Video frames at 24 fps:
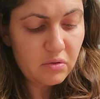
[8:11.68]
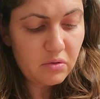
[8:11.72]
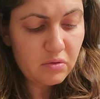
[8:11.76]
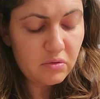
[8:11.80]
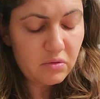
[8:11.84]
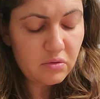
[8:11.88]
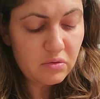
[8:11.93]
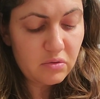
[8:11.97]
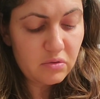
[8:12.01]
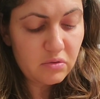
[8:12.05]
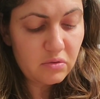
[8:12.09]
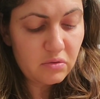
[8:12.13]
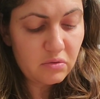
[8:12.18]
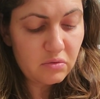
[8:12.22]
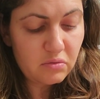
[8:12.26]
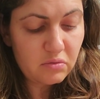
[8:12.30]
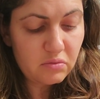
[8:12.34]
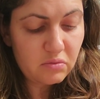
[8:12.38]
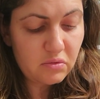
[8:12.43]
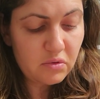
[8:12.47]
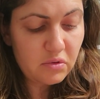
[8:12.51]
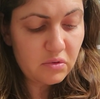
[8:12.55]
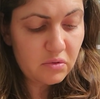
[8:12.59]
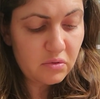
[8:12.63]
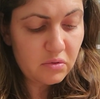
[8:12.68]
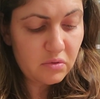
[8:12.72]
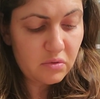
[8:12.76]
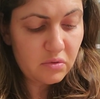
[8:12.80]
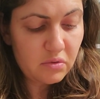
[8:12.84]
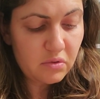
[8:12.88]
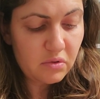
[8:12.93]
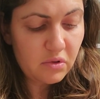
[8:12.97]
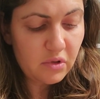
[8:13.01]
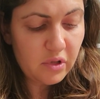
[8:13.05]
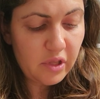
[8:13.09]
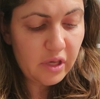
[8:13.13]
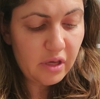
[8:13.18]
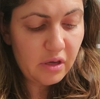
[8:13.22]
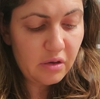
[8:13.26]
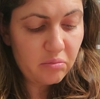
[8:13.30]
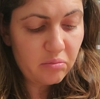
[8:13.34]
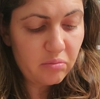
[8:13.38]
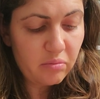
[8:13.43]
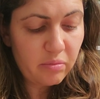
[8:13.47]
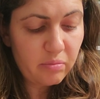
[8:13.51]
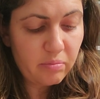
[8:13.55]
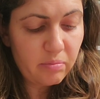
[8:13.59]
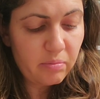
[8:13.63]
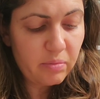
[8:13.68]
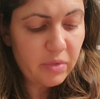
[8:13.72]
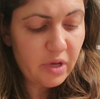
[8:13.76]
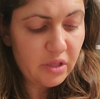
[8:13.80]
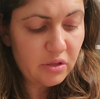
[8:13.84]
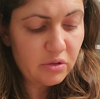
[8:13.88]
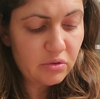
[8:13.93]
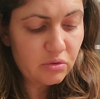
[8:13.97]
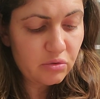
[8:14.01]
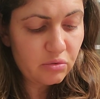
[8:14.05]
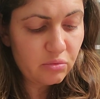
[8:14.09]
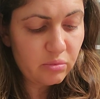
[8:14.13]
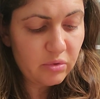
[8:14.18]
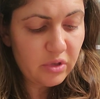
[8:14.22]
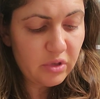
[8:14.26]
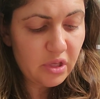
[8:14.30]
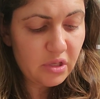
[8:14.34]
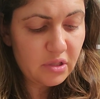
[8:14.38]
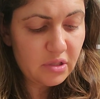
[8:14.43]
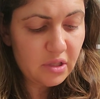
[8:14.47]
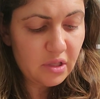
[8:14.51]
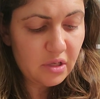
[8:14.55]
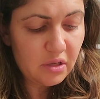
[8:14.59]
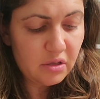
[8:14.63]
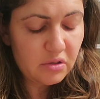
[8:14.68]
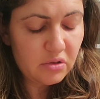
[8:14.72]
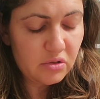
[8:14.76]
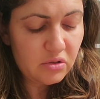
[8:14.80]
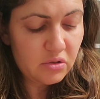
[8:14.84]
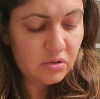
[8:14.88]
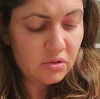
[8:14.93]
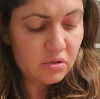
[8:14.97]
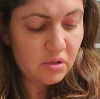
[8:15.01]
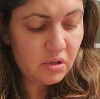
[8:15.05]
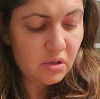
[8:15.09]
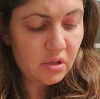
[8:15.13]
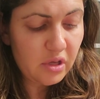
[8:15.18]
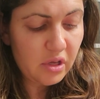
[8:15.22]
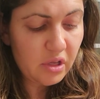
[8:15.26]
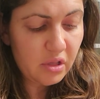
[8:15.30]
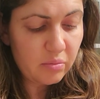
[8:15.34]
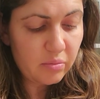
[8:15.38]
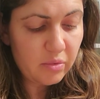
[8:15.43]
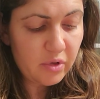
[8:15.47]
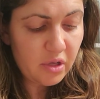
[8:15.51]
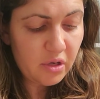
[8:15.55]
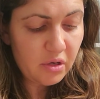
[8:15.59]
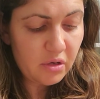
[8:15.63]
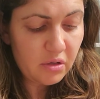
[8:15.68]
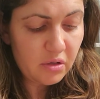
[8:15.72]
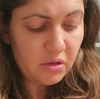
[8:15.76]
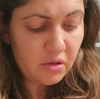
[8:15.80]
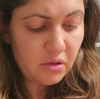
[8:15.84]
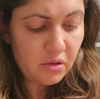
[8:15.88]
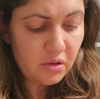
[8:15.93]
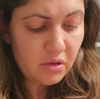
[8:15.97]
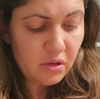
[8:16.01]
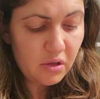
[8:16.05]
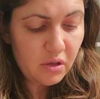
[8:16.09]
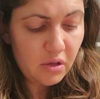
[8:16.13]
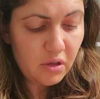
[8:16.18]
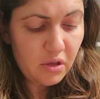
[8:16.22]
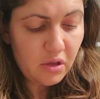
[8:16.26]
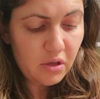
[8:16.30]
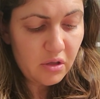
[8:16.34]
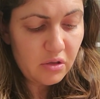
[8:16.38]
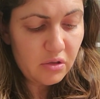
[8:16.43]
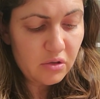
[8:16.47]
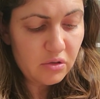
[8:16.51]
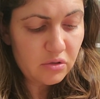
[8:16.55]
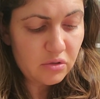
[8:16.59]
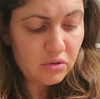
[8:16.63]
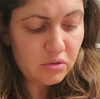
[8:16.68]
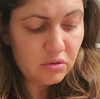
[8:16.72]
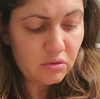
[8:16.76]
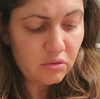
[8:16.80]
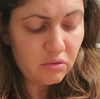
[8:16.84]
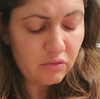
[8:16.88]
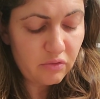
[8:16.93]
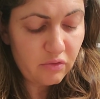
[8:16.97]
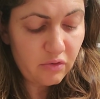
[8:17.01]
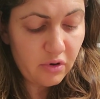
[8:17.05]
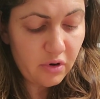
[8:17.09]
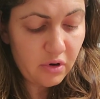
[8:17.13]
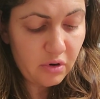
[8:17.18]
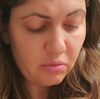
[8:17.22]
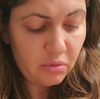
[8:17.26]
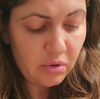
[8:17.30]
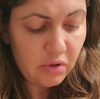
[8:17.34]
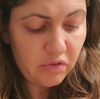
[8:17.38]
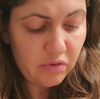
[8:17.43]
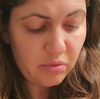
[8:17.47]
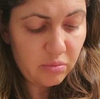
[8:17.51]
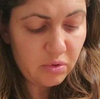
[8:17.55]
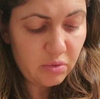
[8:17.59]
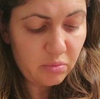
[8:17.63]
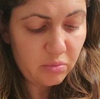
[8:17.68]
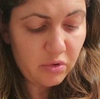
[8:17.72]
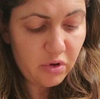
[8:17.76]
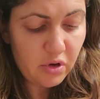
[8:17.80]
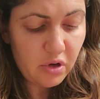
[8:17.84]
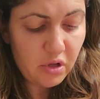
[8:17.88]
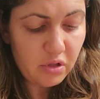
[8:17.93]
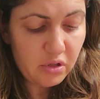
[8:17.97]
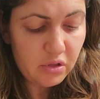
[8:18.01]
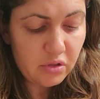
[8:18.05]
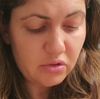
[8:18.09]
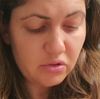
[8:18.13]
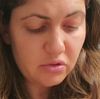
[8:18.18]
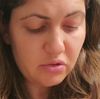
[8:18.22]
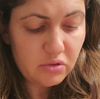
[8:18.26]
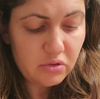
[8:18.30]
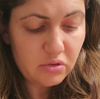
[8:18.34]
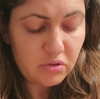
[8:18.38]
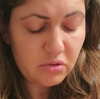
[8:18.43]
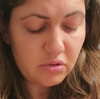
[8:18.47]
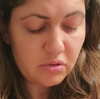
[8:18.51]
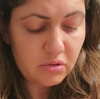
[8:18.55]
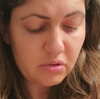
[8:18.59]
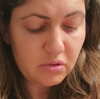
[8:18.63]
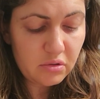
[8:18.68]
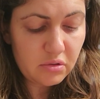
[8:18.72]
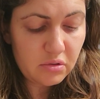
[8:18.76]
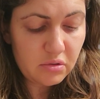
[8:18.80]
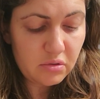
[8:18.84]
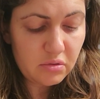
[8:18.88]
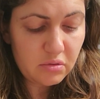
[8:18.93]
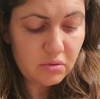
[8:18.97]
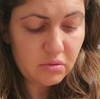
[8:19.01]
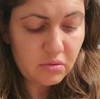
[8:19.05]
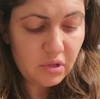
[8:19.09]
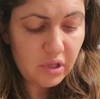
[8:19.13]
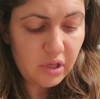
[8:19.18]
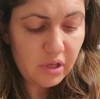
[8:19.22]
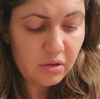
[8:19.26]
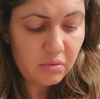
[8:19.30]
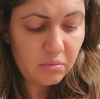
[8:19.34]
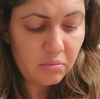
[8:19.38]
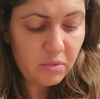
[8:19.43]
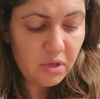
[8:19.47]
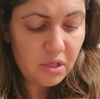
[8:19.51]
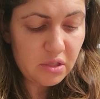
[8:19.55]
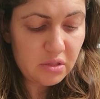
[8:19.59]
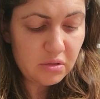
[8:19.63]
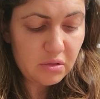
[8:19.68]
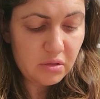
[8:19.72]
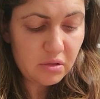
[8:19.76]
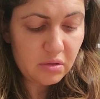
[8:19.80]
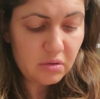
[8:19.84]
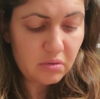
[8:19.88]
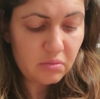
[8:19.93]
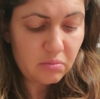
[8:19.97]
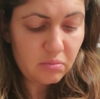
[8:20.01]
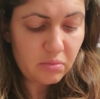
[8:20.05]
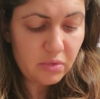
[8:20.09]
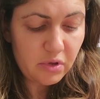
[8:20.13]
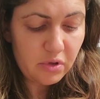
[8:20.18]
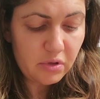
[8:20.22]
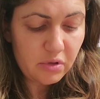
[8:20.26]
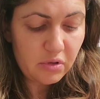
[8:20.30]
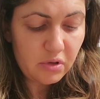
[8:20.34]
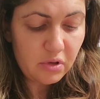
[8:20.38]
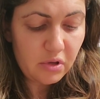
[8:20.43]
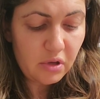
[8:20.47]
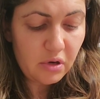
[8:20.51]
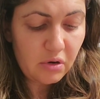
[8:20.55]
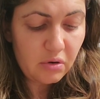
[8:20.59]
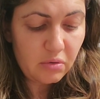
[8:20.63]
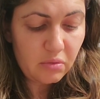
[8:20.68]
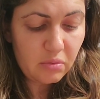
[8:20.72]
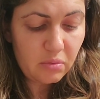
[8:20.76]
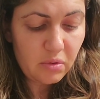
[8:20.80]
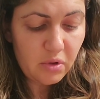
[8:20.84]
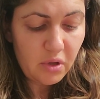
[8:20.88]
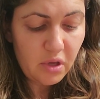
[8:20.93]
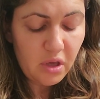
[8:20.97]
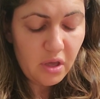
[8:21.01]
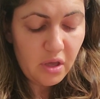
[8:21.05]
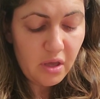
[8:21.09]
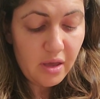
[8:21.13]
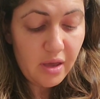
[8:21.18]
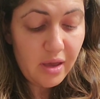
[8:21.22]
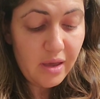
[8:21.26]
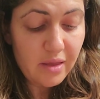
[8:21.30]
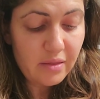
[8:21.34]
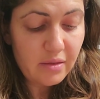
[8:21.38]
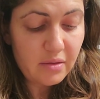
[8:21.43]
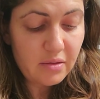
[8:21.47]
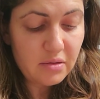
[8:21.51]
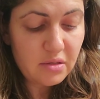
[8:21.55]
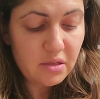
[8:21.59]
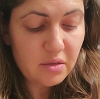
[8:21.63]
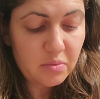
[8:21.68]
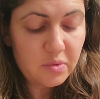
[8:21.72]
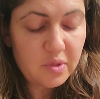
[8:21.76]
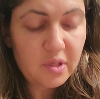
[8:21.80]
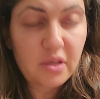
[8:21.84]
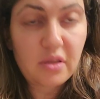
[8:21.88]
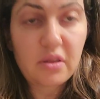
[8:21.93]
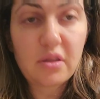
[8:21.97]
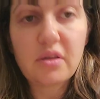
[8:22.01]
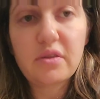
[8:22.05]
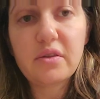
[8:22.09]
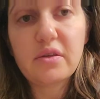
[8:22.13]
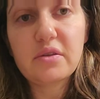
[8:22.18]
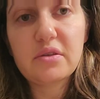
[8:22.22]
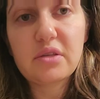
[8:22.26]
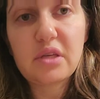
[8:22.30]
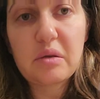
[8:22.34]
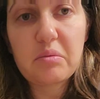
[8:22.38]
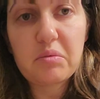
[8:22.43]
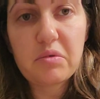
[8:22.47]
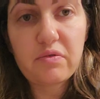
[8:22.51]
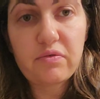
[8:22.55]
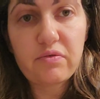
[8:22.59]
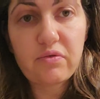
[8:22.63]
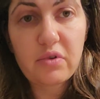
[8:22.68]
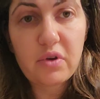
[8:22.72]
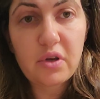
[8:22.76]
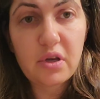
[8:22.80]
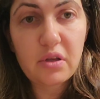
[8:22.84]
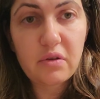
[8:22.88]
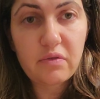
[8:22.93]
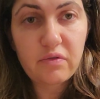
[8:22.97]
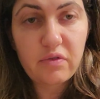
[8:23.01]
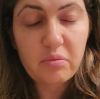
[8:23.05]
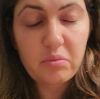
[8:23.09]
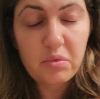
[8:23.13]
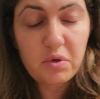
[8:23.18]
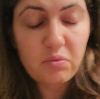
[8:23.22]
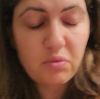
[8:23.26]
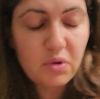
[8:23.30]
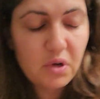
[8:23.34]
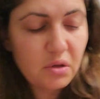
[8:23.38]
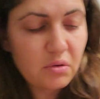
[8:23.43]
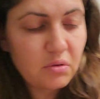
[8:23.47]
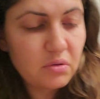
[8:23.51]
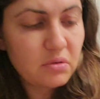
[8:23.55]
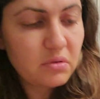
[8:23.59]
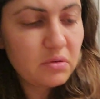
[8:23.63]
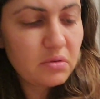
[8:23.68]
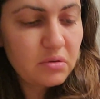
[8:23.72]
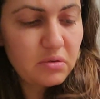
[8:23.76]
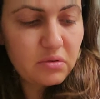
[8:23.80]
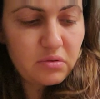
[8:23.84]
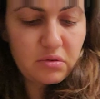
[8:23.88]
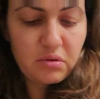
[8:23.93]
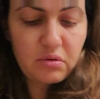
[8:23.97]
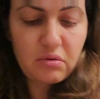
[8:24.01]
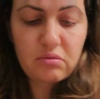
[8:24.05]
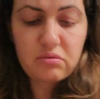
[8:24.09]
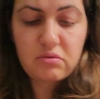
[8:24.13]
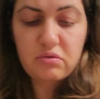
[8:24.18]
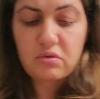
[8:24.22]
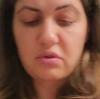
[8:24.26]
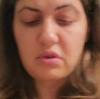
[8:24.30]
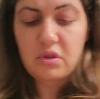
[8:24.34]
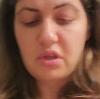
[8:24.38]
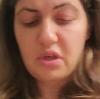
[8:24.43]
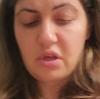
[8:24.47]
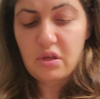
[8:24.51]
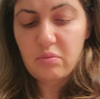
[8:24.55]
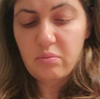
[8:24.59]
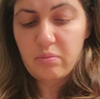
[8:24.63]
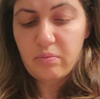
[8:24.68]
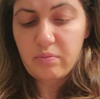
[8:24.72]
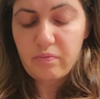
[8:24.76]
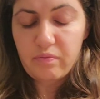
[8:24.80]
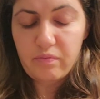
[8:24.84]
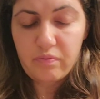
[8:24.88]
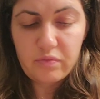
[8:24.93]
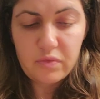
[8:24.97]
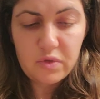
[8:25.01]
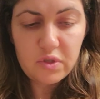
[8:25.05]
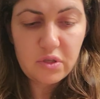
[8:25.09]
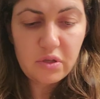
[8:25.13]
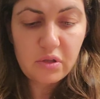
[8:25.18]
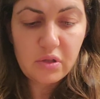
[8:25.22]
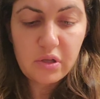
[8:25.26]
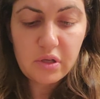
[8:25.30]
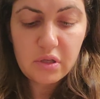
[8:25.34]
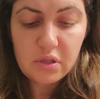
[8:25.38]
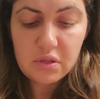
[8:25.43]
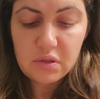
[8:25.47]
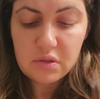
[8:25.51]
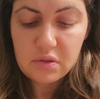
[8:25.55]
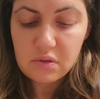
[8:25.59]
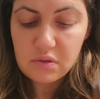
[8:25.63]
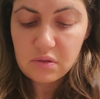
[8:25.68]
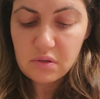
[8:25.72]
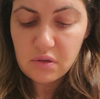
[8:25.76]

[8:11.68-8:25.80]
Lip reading: So like by 2 weeks, like just the nail bed so far away from the polish, it just looks like messy. But you know, at the tips, like nothing's gonna be frayed. For me, when I used to go to the nail salons,